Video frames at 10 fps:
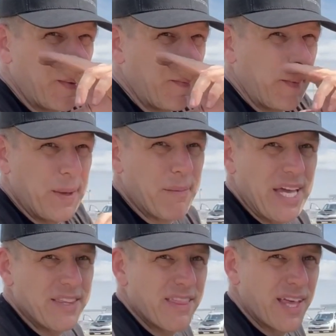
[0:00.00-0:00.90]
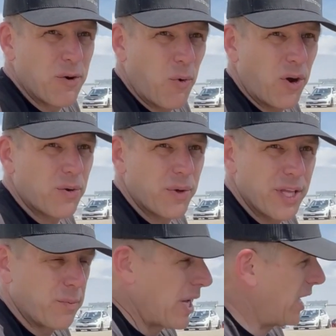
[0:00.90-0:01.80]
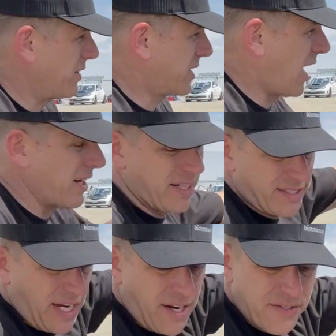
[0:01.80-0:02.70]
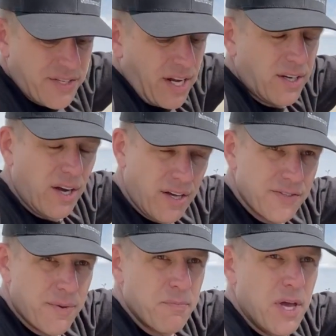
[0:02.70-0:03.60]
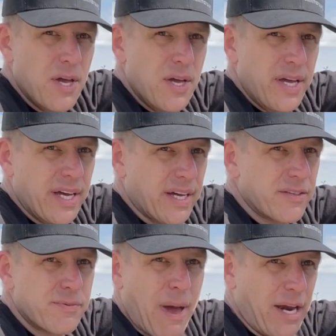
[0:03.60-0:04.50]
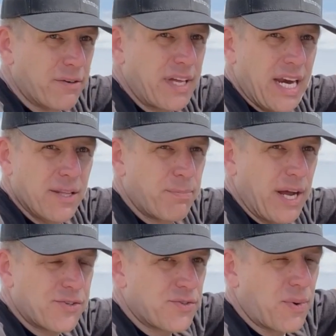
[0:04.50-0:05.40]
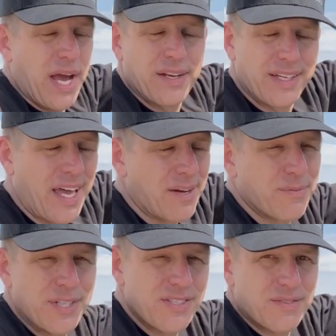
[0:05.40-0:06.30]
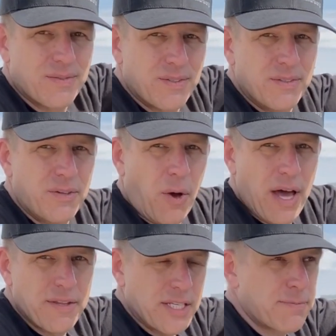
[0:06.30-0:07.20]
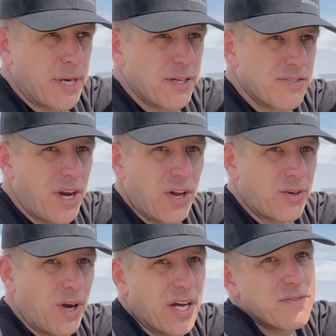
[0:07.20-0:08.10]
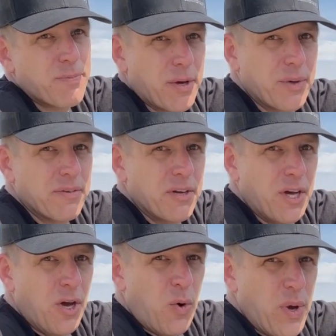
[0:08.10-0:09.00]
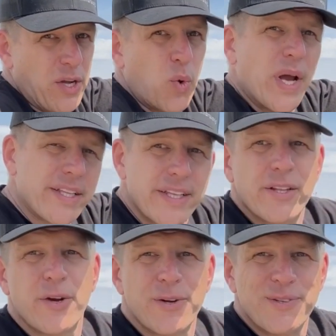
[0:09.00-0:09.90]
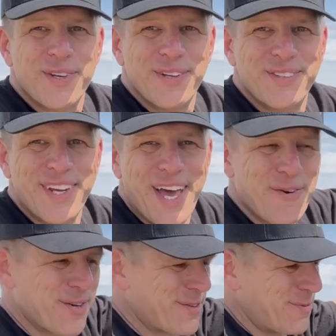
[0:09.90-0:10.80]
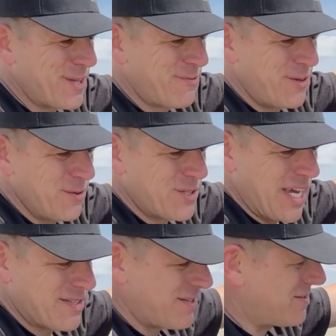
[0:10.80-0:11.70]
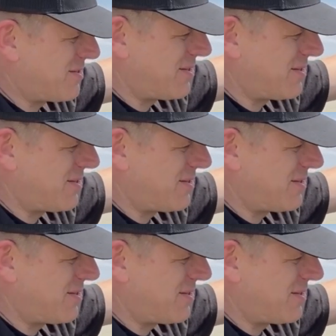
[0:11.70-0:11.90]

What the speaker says: We made the thing work really well. The Continental tires stuck awesome. It's a matter of getting the pressures right. And again, we just don't have the experience in autocross, but we quickly learned today with few chances,